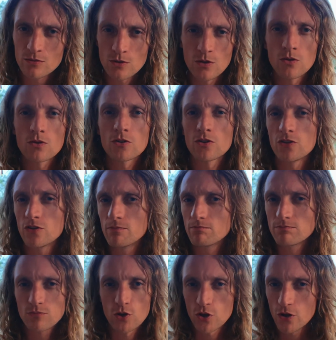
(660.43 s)
role
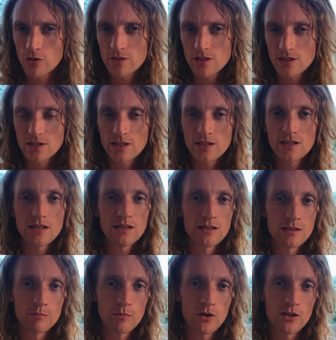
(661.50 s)
currently
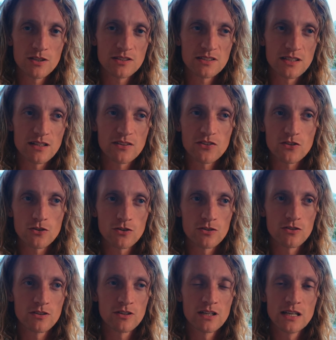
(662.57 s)
in the politics
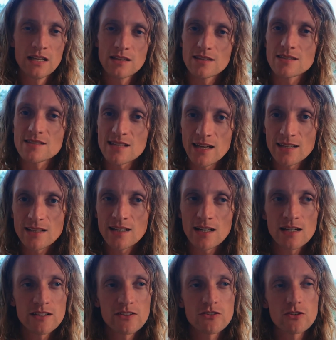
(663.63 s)
or the
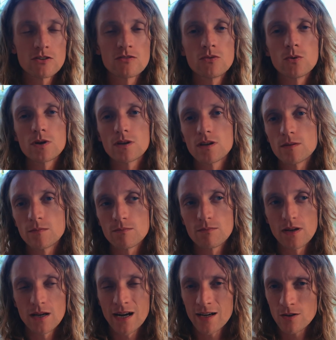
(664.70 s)
zeitgeist of what and
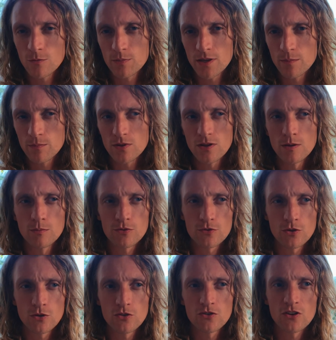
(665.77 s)
how people
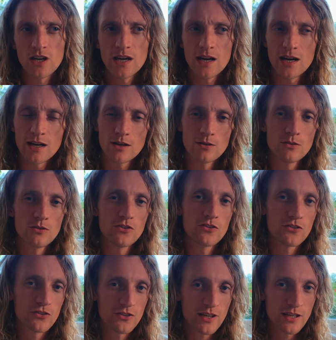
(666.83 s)
approach how a
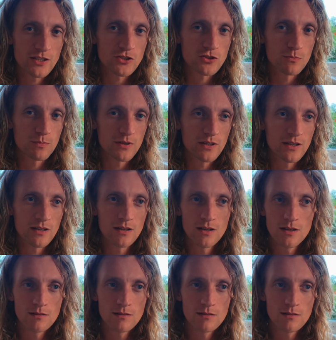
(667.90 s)
state should be